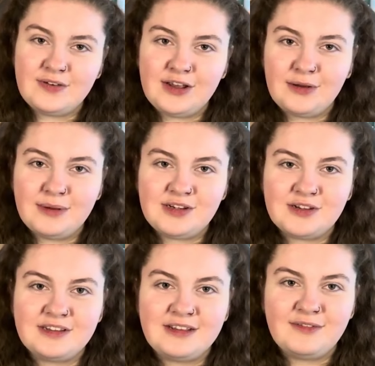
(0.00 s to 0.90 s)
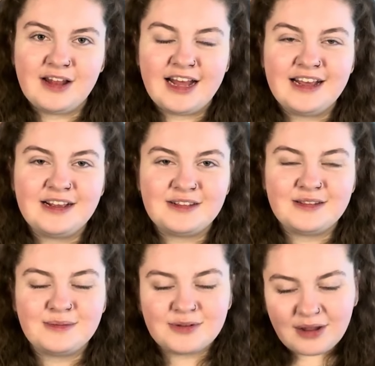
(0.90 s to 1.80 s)
video make sure to leave like
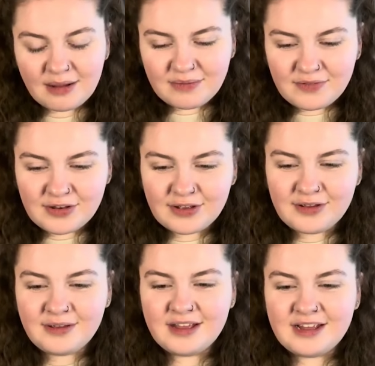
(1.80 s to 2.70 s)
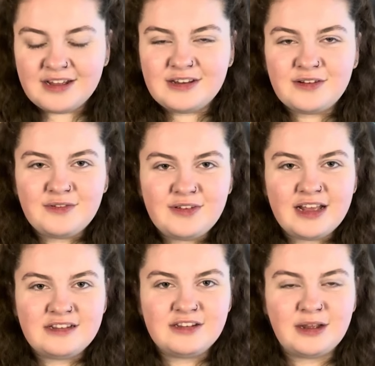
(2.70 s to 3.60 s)
subscribe if you're new don't
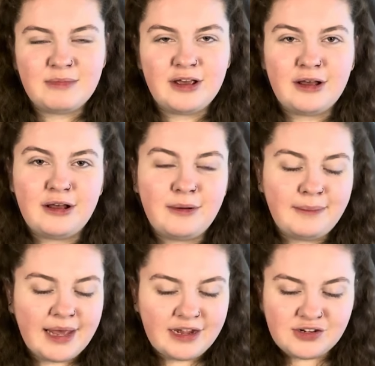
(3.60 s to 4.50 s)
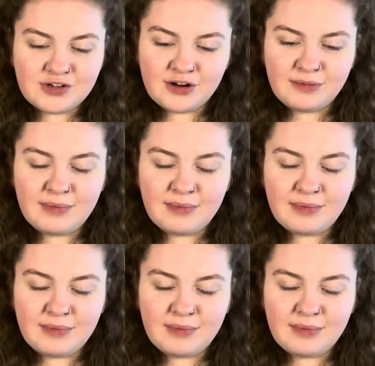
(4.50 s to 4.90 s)
forget to check me out on Patreon.